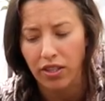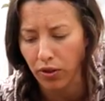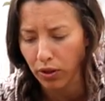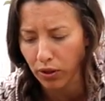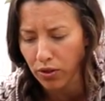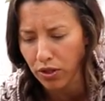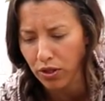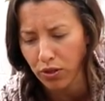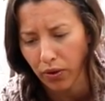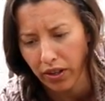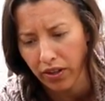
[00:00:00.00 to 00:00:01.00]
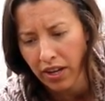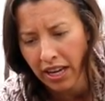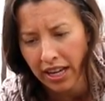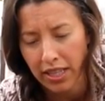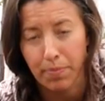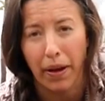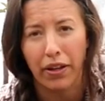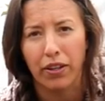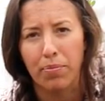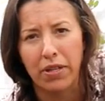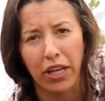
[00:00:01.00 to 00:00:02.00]
So the looser the soil is
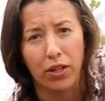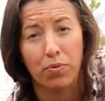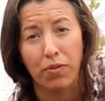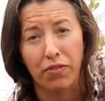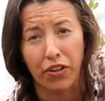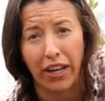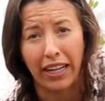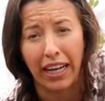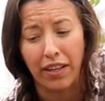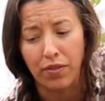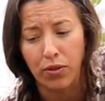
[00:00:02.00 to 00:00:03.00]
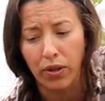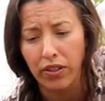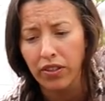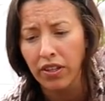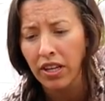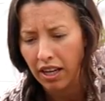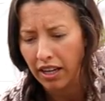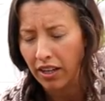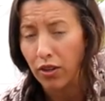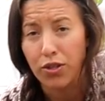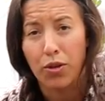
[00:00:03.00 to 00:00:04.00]
better. Potatoes prefer that kind of soil.
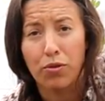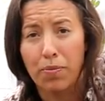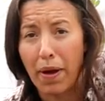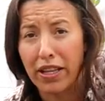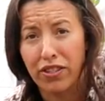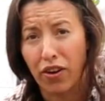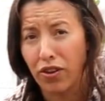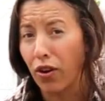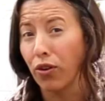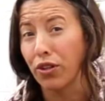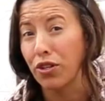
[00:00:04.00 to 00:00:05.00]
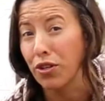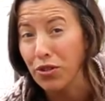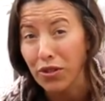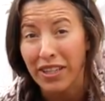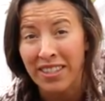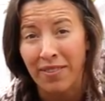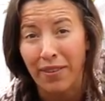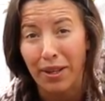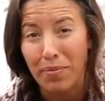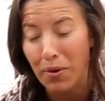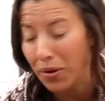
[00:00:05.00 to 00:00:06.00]
It also depends on all the nutrients
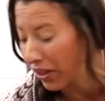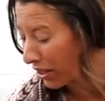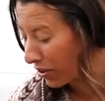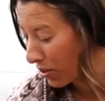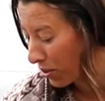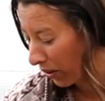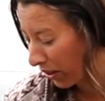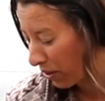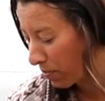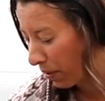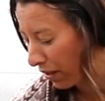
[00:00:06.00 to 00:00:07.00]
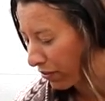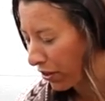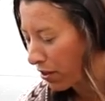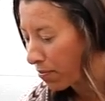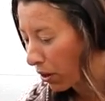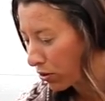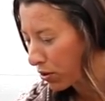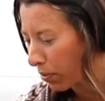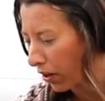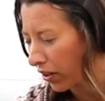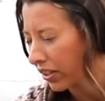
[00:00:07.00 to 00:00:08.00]
available in your soil, but for the most
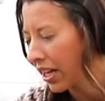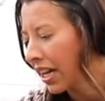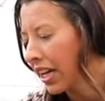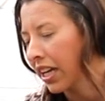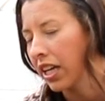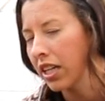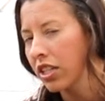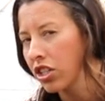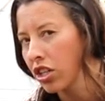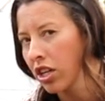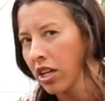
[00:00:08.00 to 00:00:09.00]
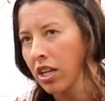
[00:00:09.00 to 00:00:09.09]
part, each